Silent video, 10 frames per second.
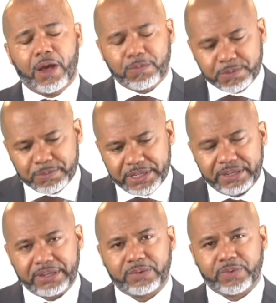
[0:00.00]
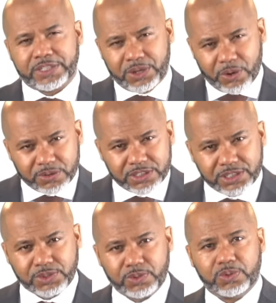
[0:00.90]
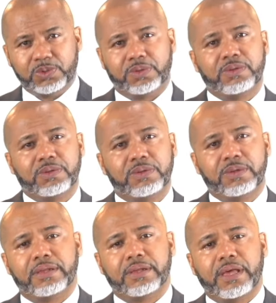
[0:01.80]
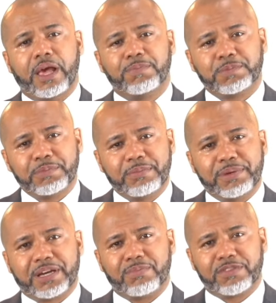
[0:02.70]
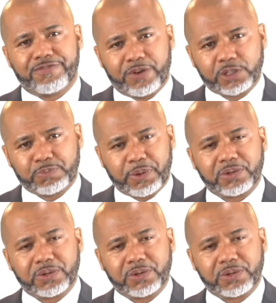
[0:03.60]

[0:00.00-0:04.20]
helped me return to school, helped me become the first